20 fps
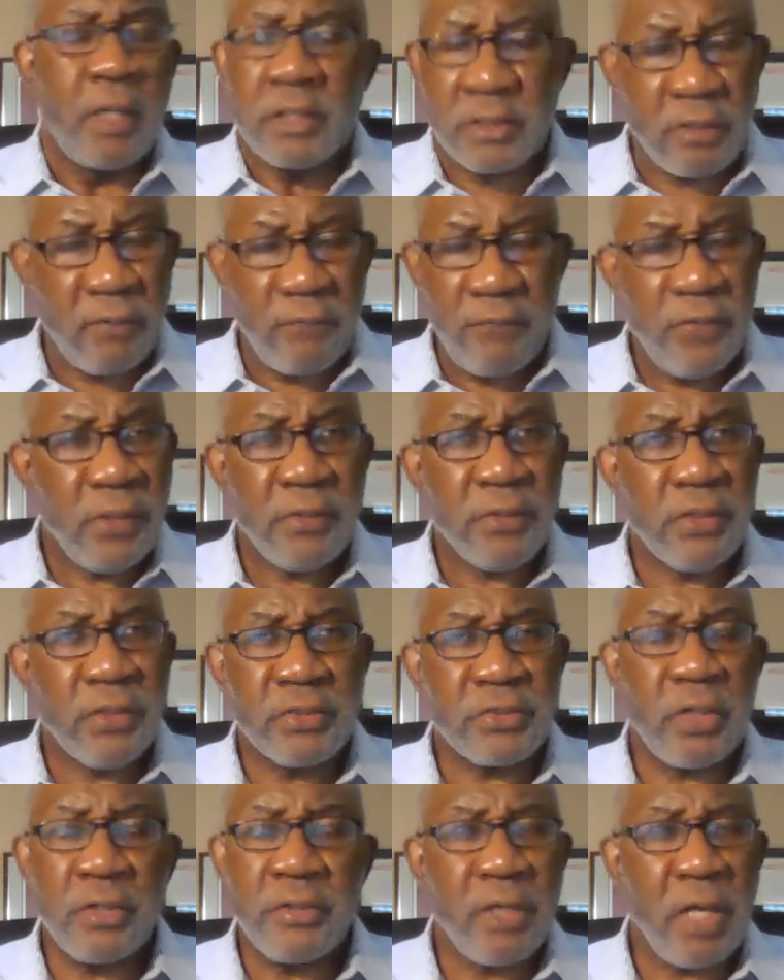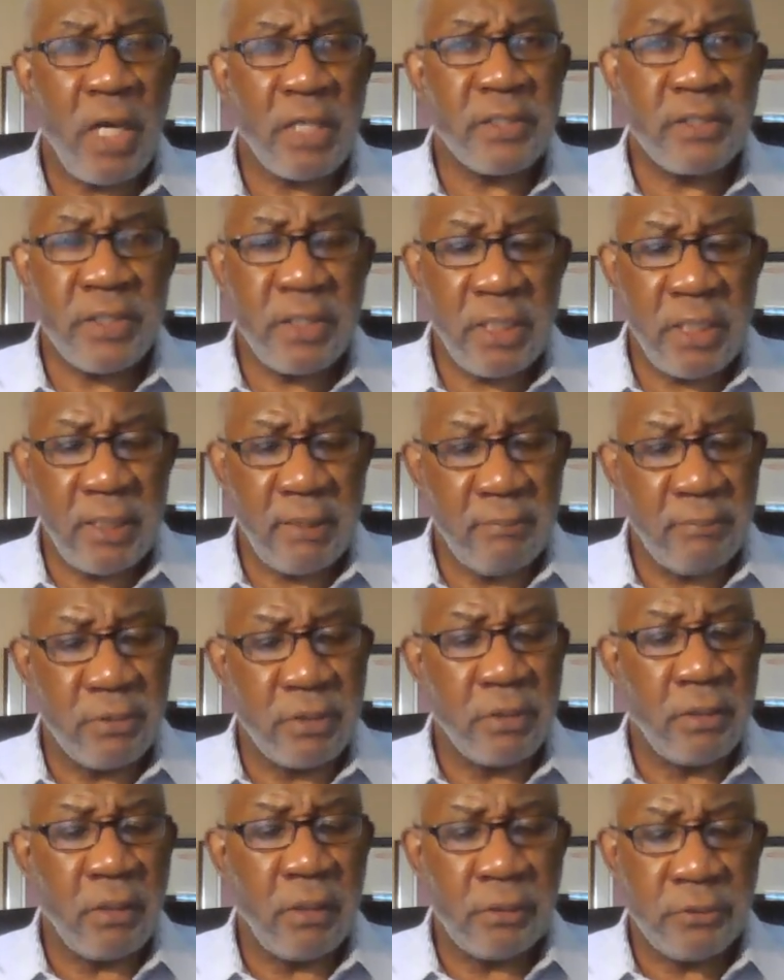Civilians are not
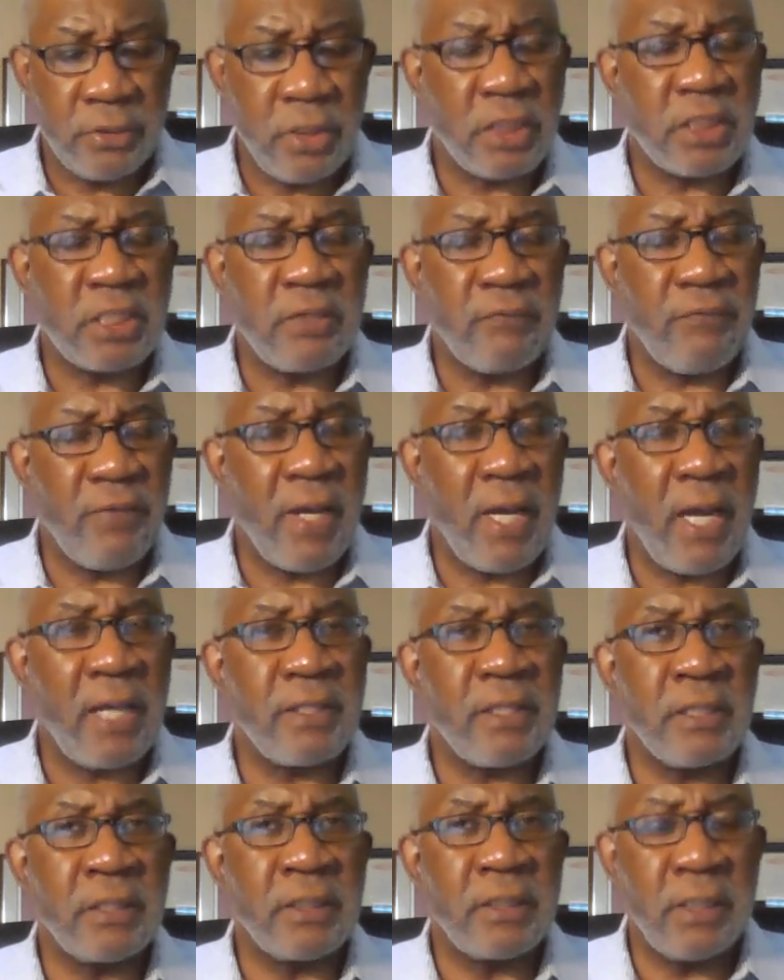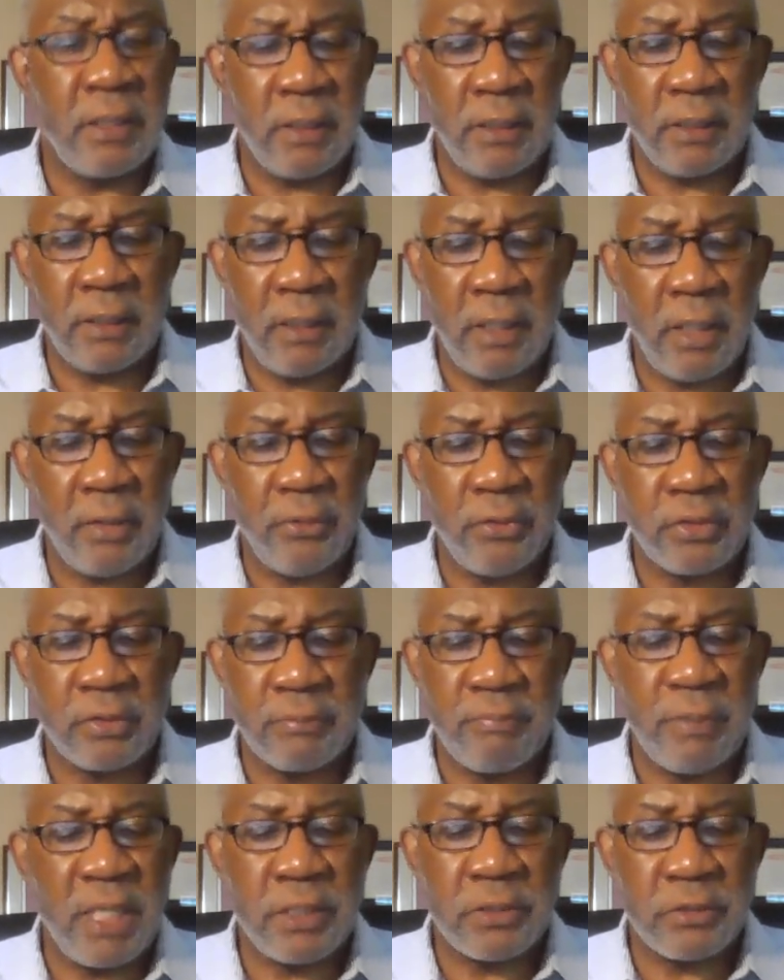deemed justified in killing others
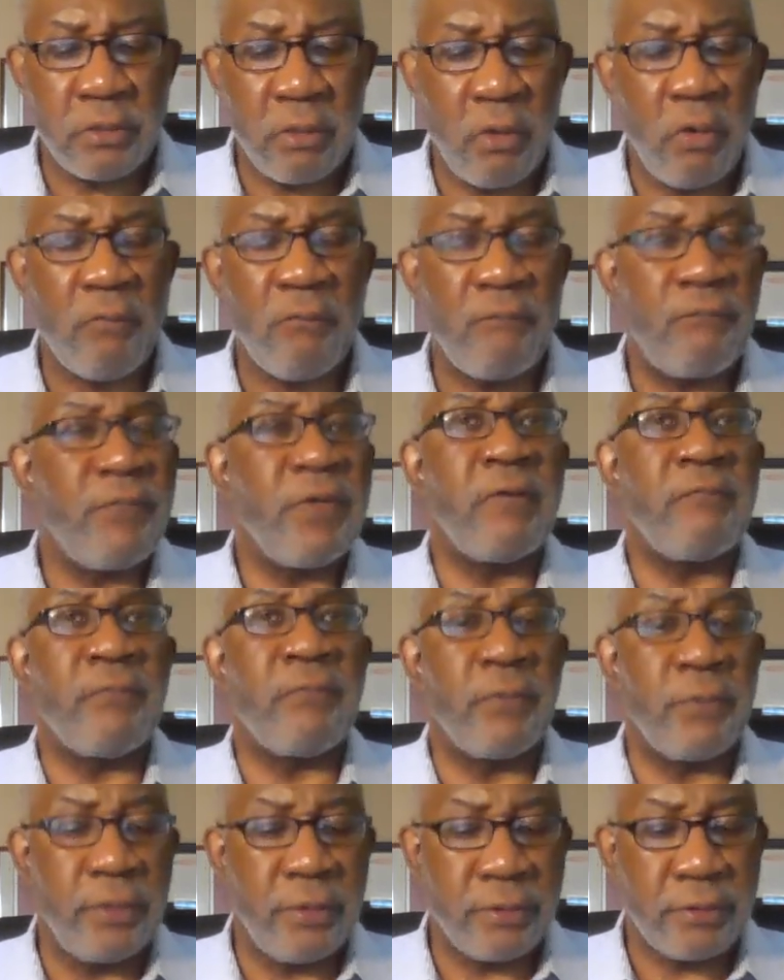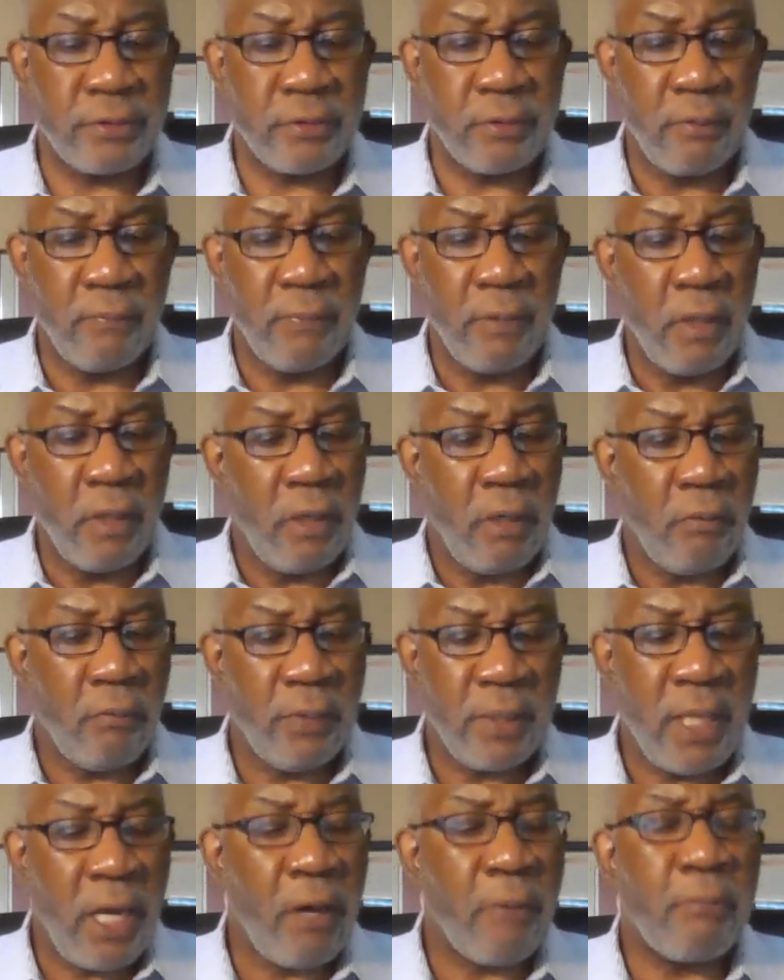based on fearfulness
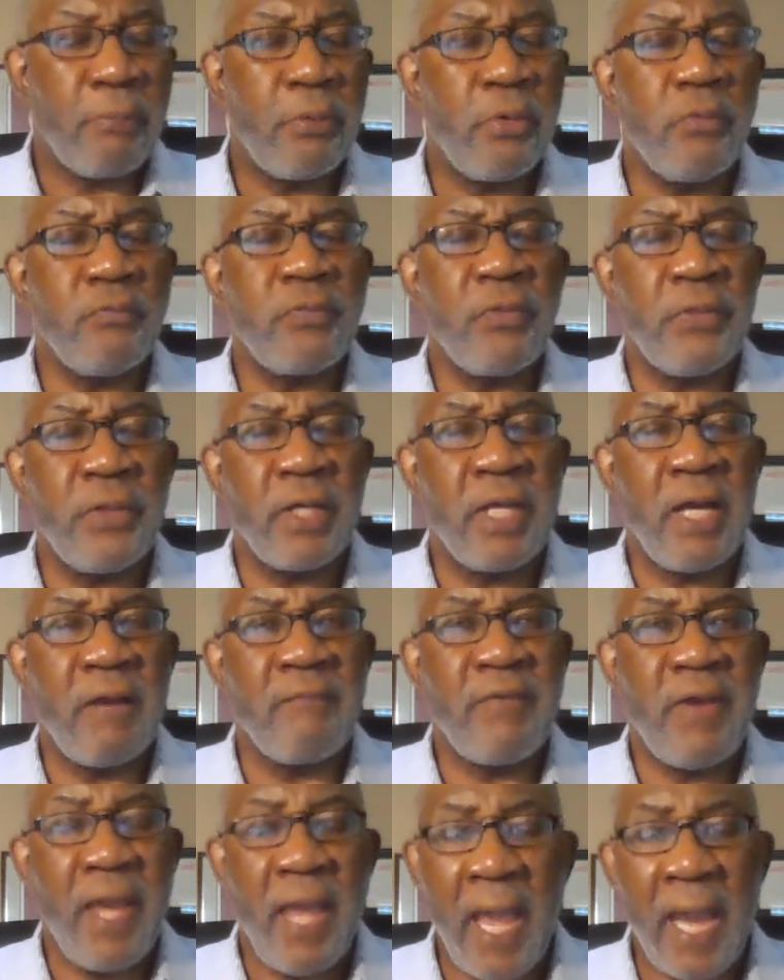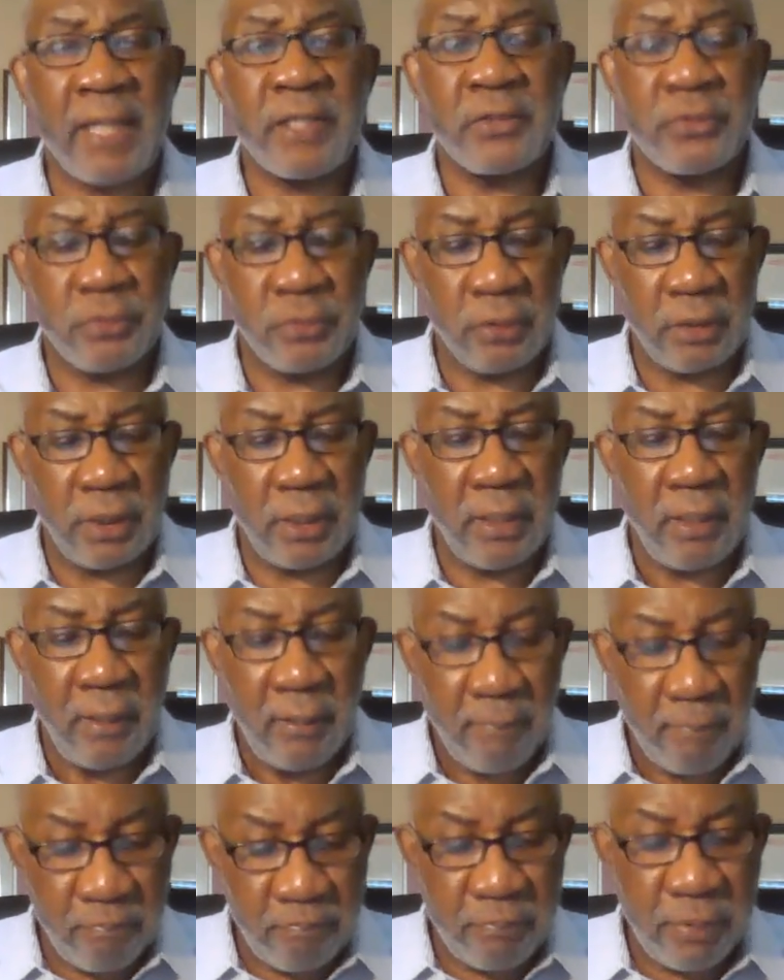without proof that they have actually
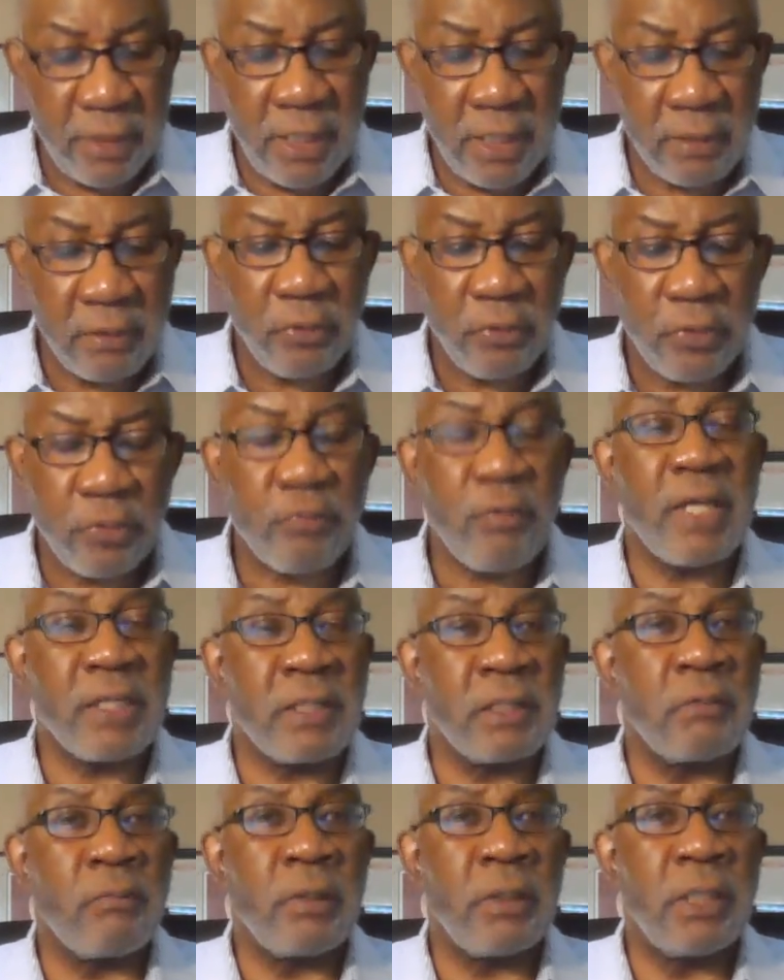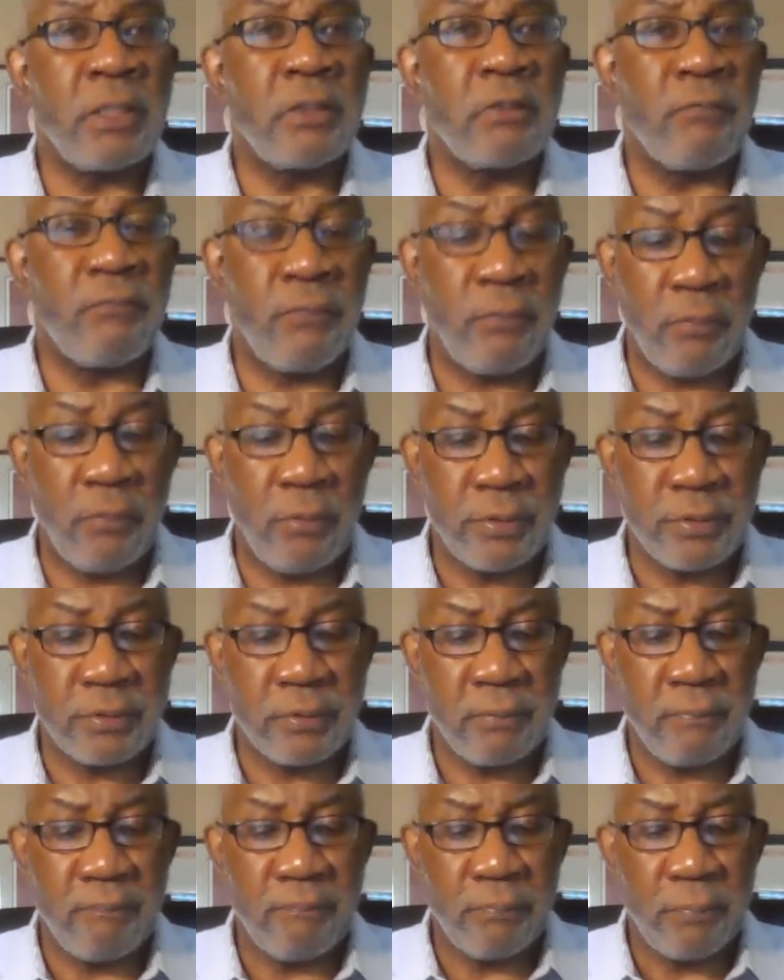been threatened with lethal force.